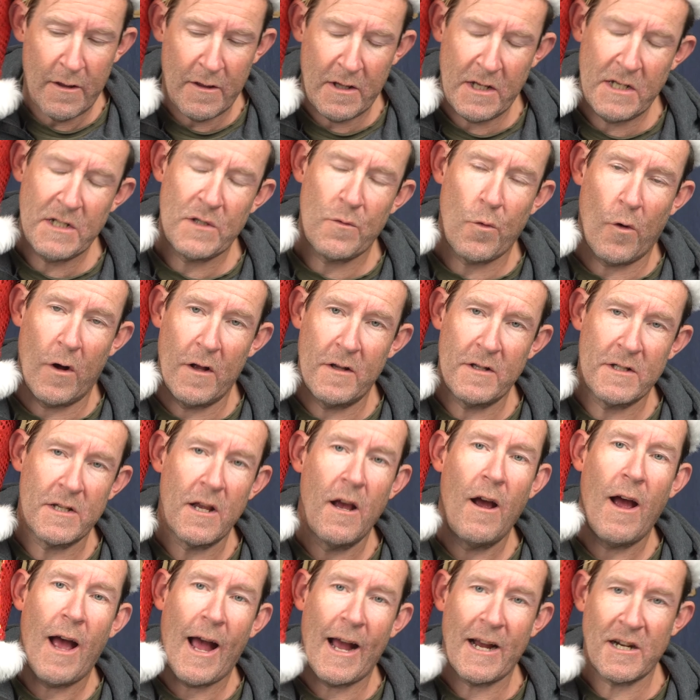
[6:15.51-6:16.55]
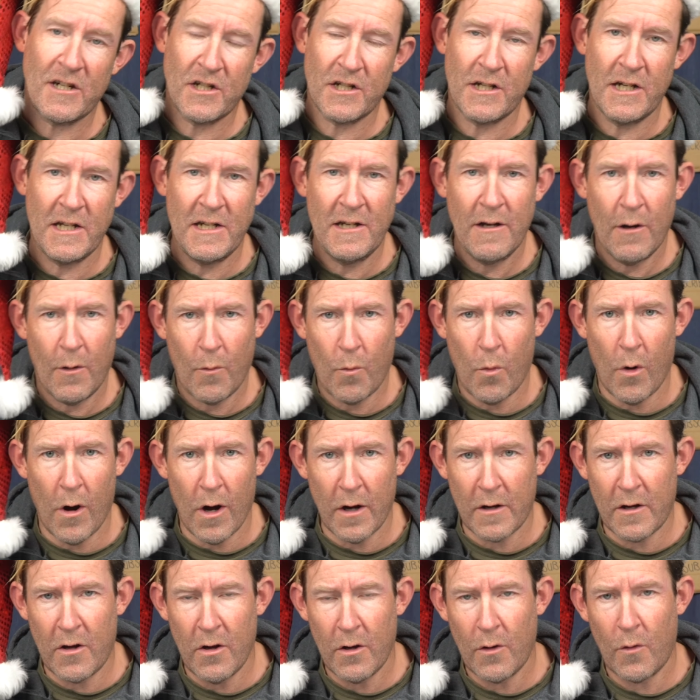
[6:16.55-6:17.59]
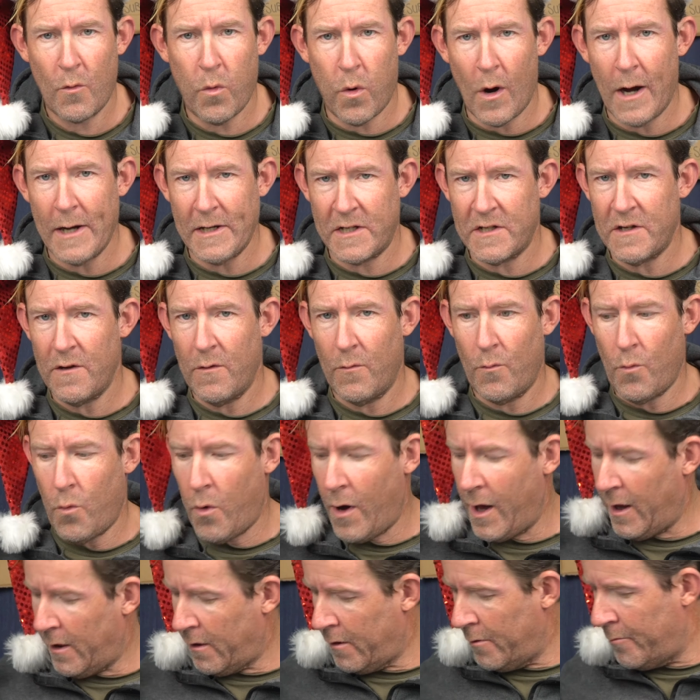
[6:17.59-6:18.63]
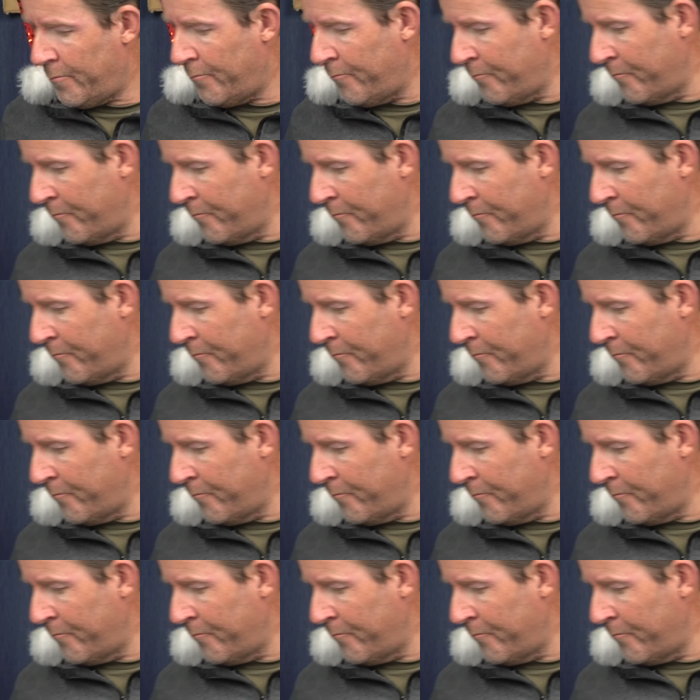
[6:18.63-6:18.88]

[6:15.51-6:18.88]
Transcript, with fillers: these ones actually work quite well.